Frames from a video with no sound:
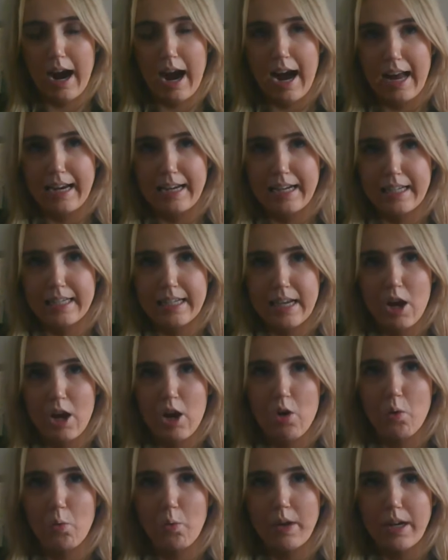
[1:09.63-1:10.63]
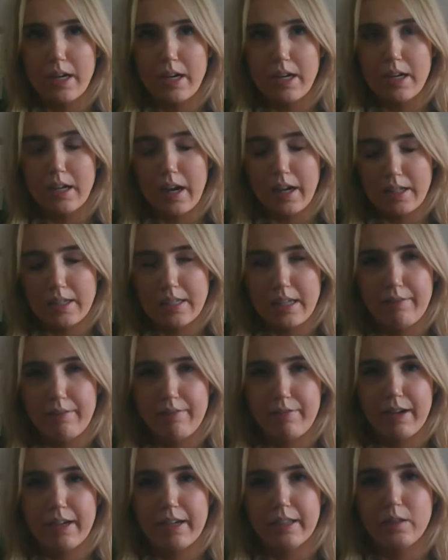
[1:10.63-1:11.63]
And we, like you
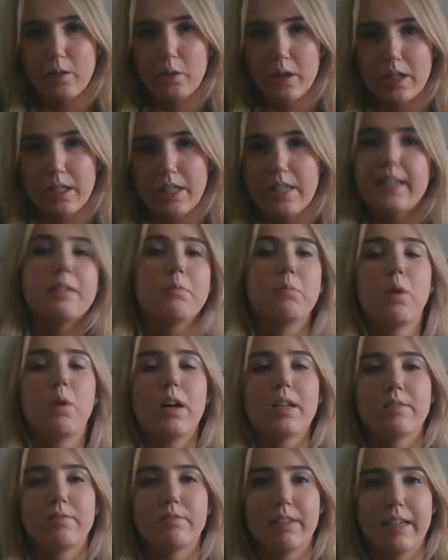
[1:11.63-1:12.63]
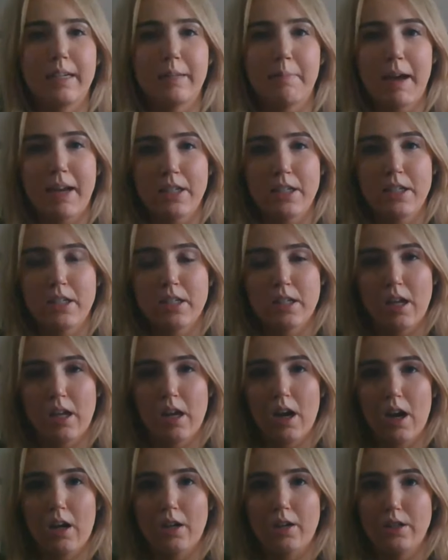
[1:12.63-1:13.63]
said, Fergal, R T E wasn't really mentioned a
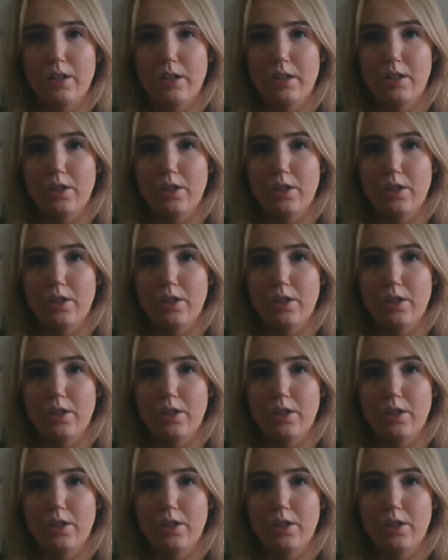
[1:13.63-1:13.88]
lot